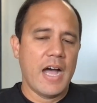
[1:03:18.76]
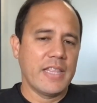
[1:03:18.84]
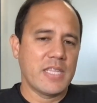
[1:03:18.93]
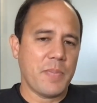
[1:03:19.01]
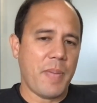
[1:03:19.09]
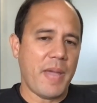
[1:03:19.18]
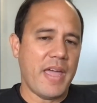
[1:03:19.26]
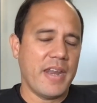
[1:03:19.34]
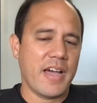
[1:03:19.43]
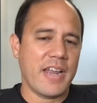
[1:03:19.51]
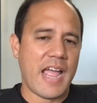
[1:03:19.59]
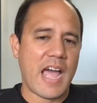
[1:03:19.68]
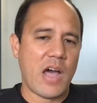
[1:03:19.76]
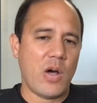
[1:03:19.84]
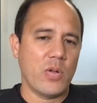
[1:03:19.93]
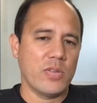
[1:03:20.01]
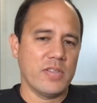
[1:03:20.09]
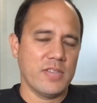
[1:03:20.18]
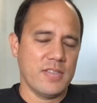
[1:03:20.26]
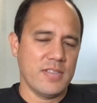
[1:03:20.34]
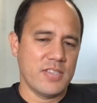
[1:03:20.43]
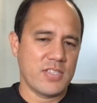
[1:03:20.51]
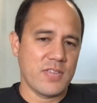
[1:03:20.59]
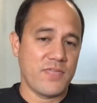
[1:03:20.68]
Depending on how
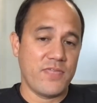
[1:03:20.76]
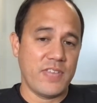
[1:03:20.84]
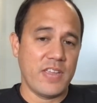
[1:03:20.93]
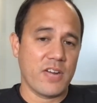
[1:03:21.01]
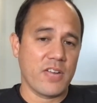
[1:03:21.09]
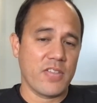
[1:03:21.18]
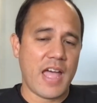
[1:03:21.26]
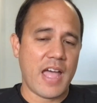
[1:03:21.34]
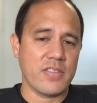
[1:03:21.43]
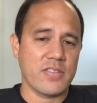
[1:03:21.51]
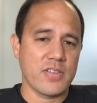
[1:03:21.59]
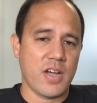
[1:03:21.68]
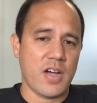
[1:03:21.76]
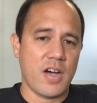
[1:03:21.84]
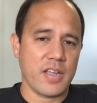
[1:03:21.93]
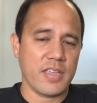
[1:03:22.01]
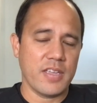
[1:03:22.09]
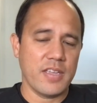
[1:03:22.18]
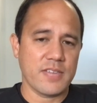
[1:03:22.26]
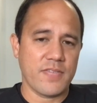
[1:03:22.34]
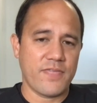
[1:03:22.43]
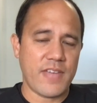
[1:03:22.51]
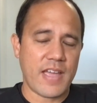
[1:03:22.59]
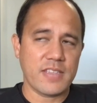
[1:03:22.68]
severe that dog is
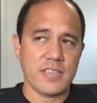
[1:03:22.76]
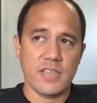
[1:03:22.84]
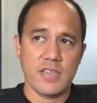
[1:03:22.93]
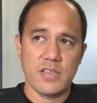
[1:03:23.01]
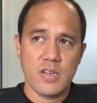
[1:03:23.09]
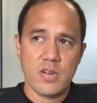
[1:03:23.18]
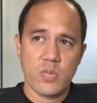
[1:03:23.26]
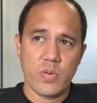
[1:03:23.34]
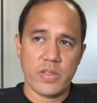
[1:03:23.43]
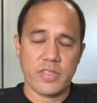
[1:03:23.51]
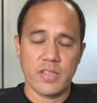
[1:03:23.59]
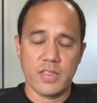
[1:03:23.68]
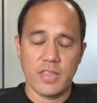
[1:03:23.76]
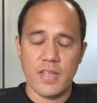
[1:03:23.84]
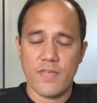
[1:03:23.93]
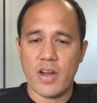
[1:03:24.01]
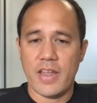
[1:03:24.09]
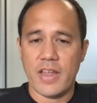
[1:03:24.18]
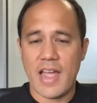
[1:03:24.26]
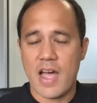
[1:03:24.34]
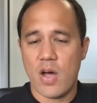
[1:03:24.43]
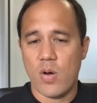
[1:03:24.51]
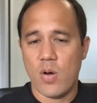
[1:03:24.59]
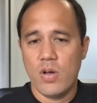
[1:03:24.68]
affected with the liver and
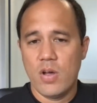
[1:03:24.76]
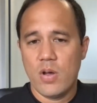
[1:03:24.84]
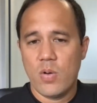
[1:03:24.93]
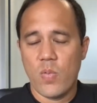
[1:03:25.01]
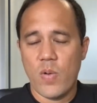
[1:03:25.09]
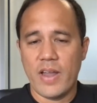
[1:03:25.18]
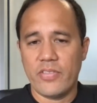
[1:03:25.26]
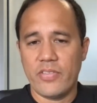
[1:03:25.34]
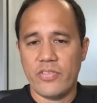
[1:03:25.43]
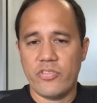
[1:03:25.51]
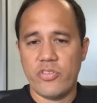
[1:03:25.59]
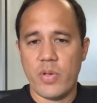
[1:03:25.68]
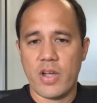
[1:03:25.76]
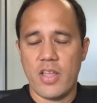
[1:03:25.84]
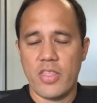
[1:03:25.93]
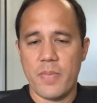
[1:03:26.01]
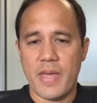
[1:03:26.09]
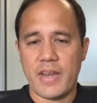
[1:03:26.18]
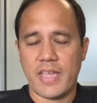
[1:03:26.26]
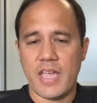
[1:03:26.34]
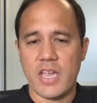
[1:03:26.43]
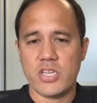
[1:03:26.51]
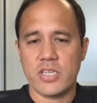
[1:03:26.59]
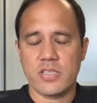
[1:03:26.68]
how well it's doing on the
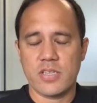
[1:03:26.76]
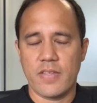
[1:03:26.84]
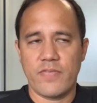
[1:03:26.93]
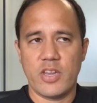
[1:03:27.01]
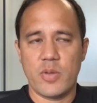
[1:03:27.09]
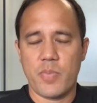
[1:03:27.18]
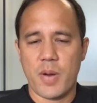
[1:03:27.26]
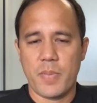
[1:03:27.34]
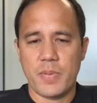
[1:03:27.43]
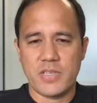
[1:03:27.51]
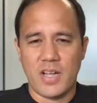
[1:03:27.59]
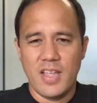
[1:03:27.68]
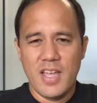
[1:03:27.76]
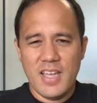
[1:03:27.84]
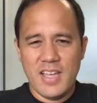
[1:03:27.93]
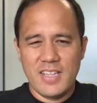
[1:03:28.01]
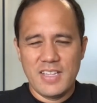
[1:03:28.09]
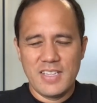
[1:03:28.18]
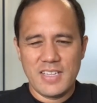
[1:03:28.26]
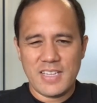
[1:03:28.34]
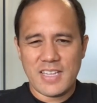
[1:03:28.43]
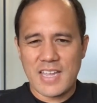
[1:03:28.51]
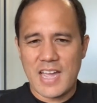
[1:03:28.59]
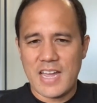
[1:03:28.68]
medications, on the phenobarbital,
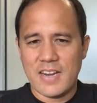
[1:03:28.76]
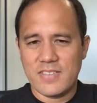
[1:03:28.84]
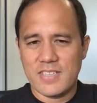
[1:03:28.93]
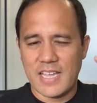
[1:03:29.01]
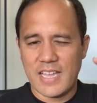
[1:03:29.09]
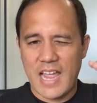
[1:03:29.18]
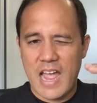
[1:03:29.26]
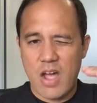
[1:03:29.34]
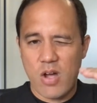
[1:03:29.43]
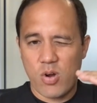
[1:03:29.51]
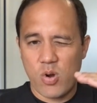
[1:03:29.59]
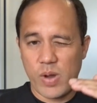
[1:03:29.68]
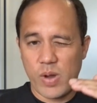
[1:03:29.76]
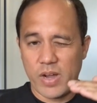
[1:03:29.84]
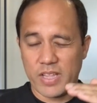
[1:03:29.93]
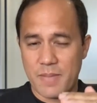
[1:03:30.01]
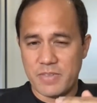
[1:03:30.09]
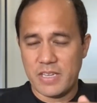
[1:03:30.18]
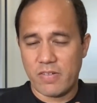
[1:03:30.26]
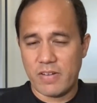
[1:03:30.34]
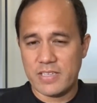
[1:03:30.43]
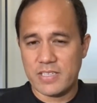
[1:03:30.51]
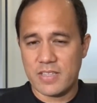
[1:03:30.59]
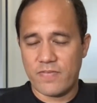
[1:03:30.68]
kind of dictate how quickly I'm
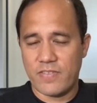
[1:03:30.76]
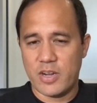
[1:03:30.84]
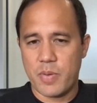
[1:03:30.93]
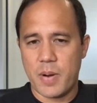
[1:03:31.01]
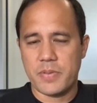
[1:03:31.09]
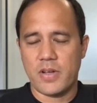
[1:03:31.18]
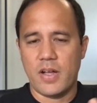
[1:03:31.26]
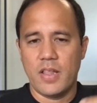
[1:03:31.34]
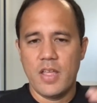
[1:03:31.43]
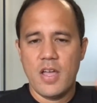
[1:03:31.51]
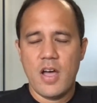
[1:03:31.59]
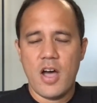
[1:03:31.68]
decreasing the phenobarbital.